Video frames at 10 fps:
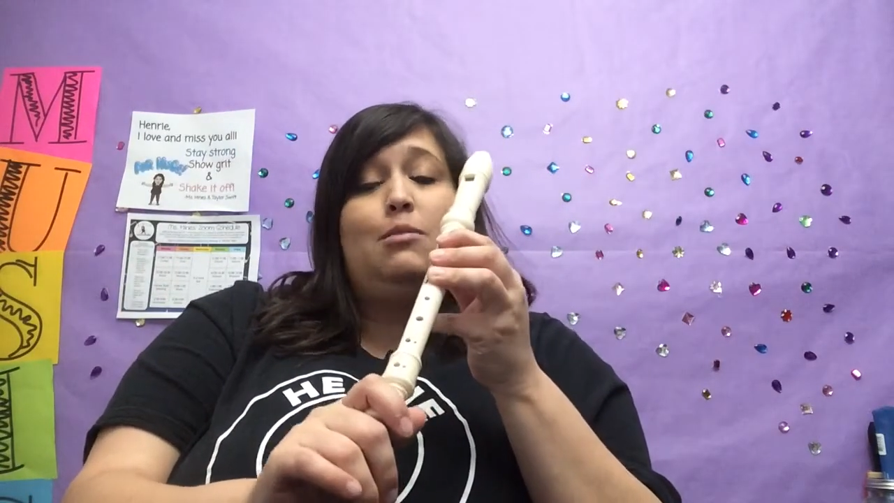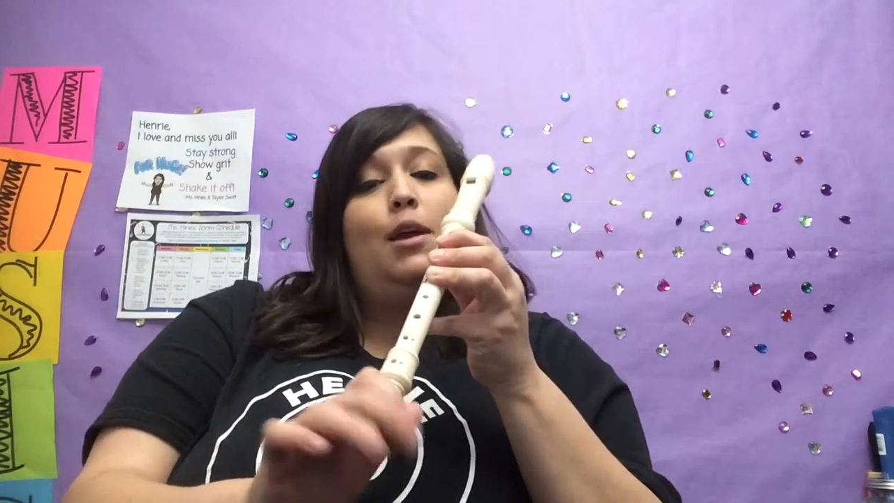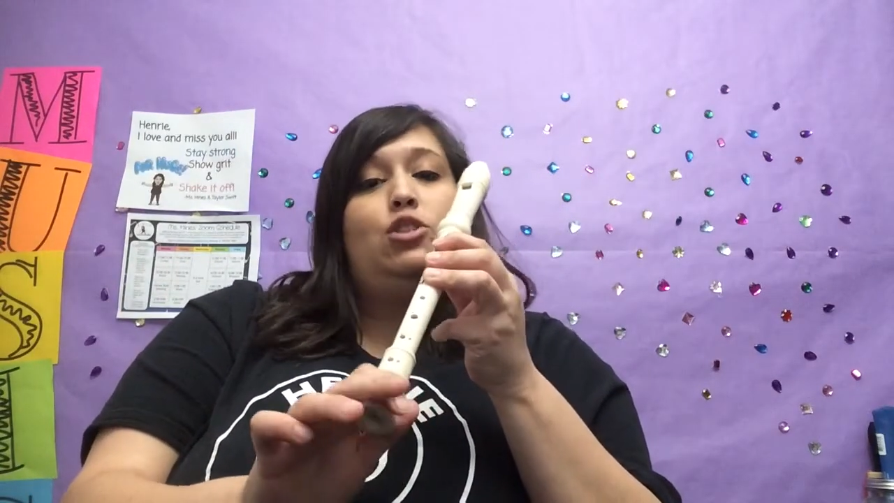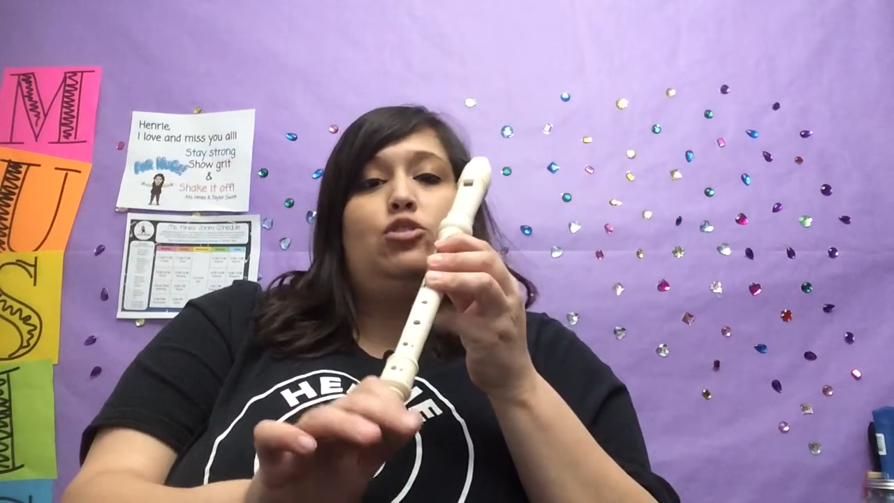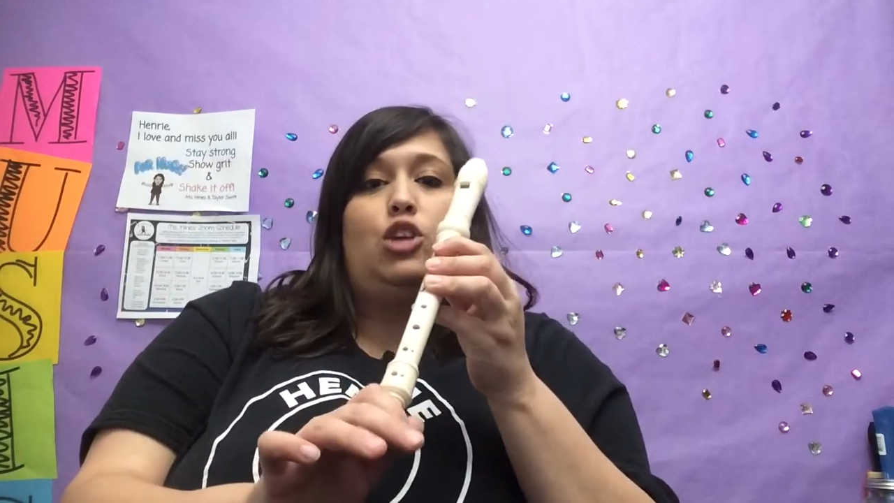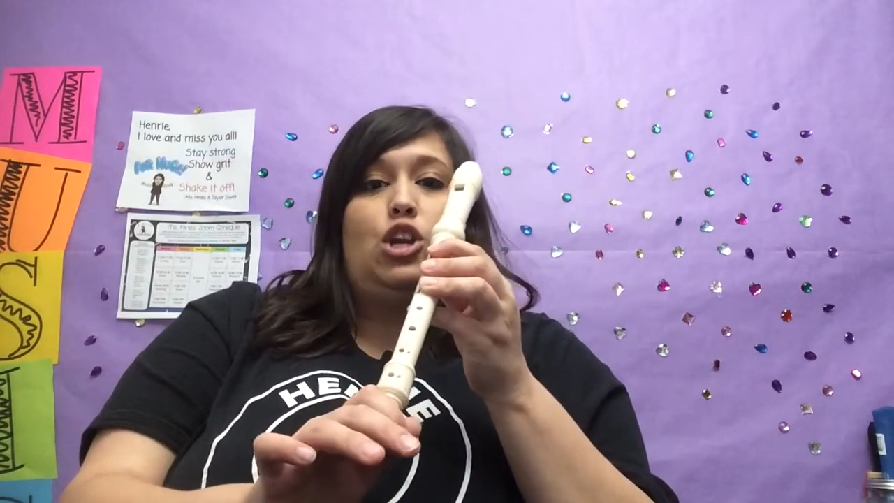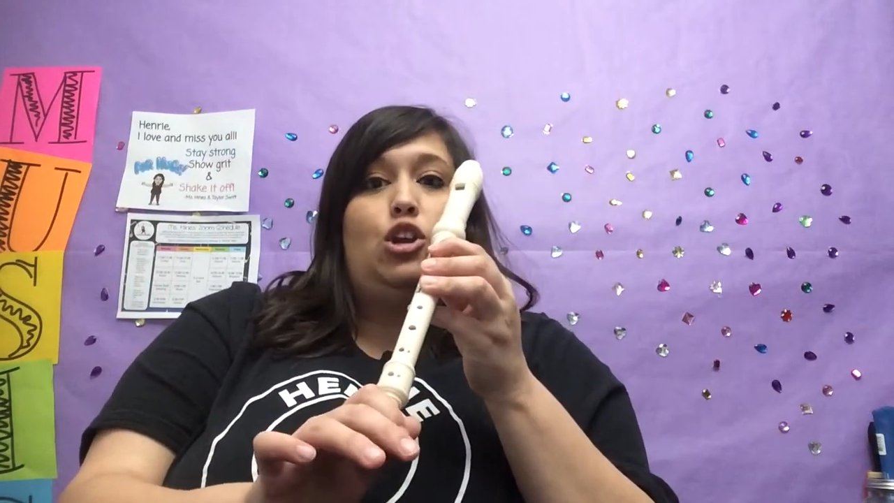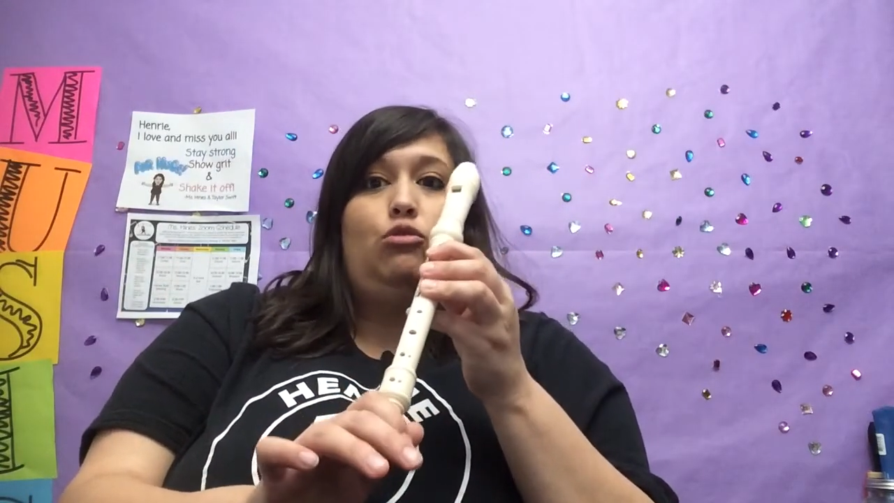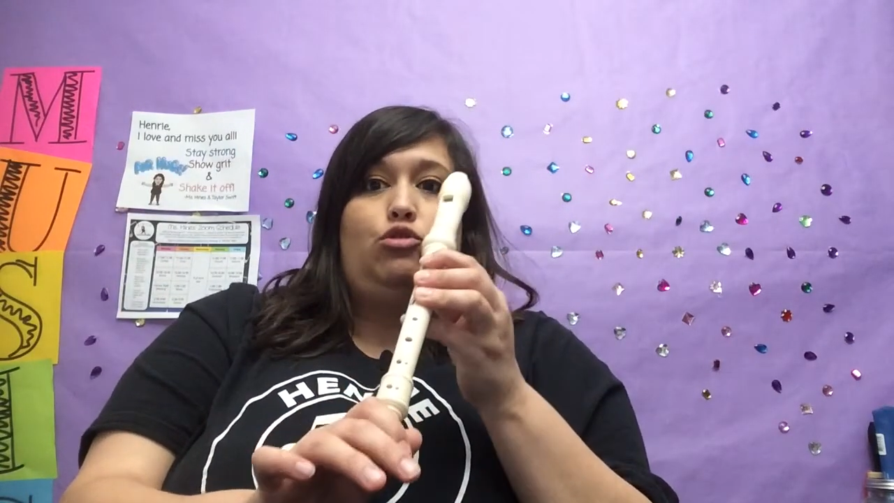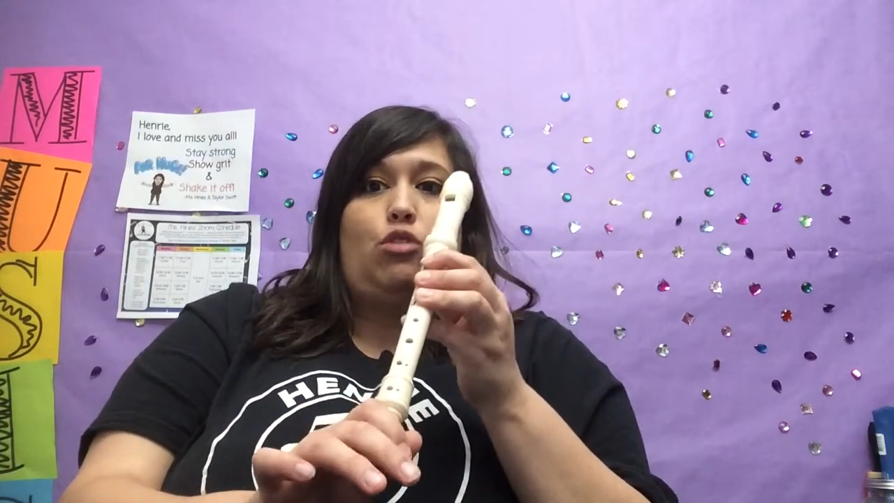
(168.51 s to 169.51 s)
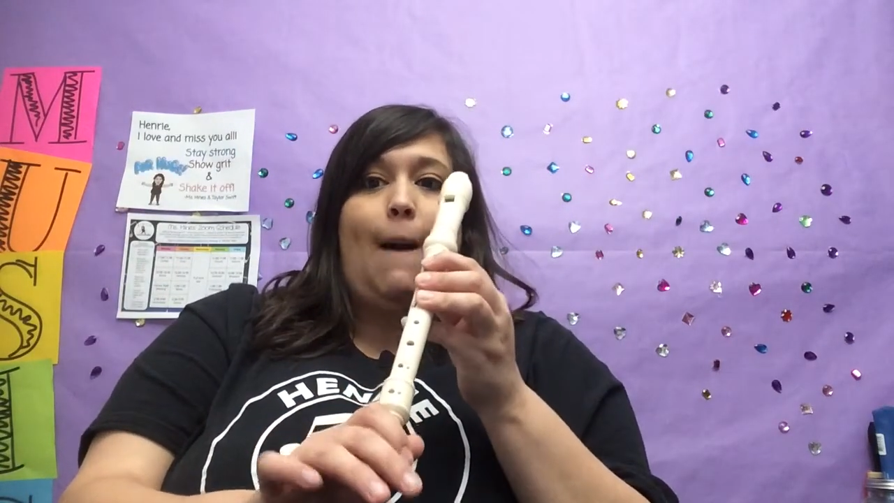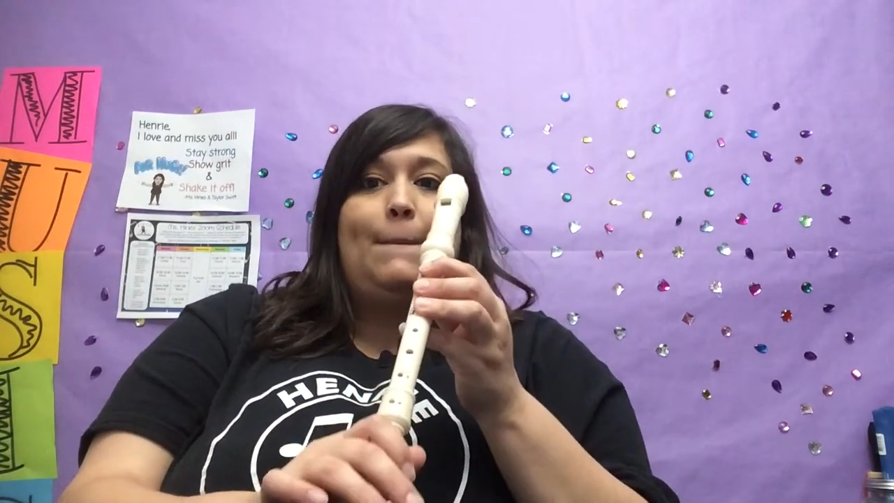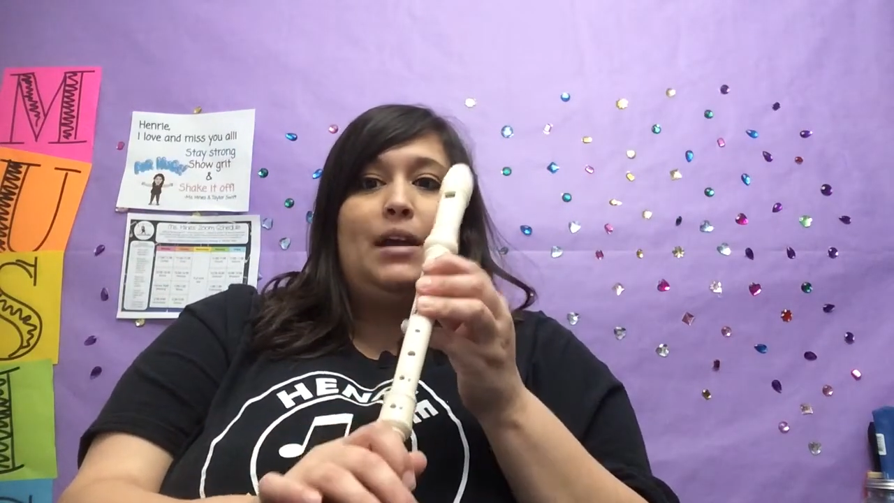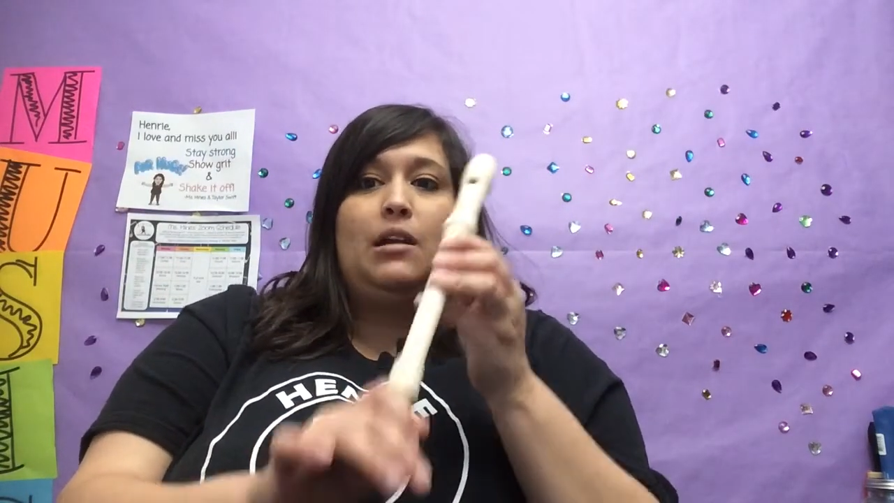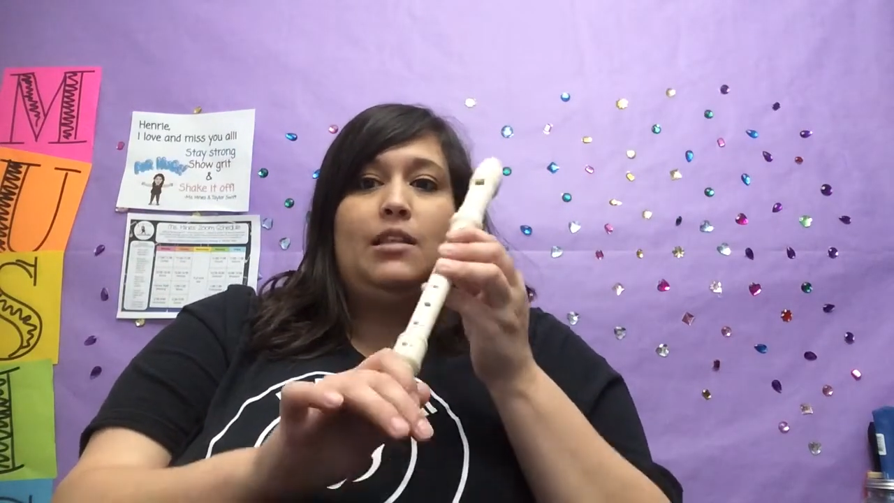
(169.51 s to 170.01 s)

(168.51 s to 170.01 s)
to make sure that you don't drop it